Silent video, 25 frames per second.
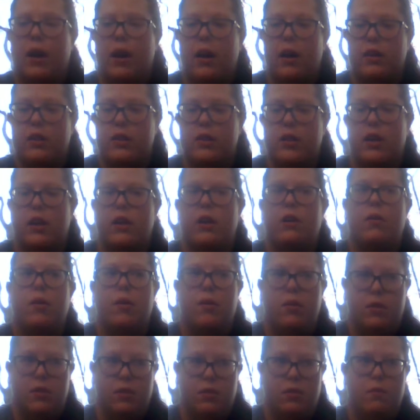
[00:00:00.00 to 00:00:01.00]
Kakehashi, and I
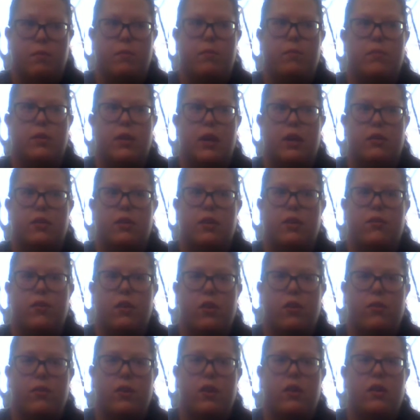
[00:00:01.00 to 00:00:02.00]
went with Dr.
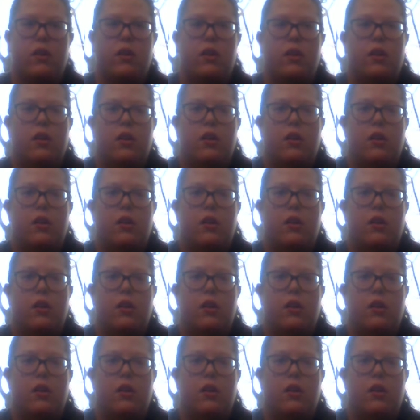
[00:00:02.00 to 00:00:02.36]
Ivanova.